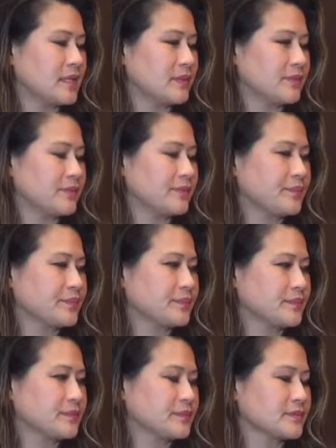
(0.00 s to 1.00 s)

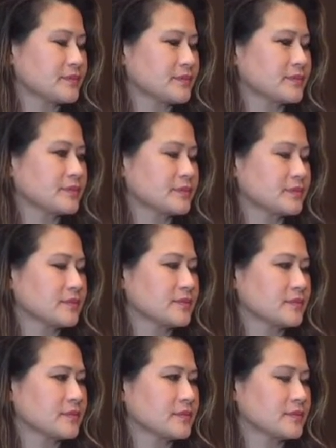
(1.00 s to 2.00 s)

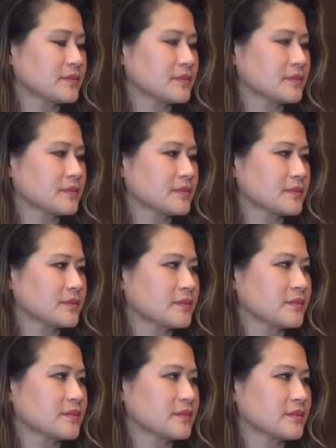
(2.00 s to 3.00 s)
[no speech]